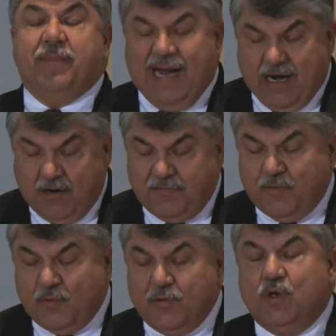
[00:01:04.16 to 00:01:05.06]

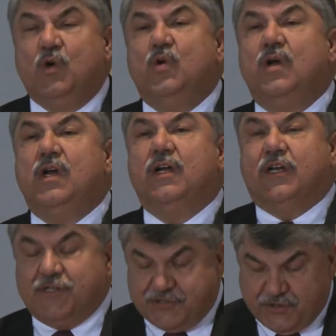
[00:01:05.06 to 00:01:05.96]
powerful new
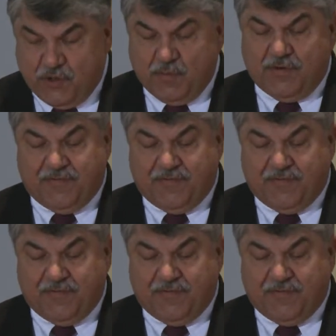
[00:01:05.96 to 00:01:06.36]
Consumer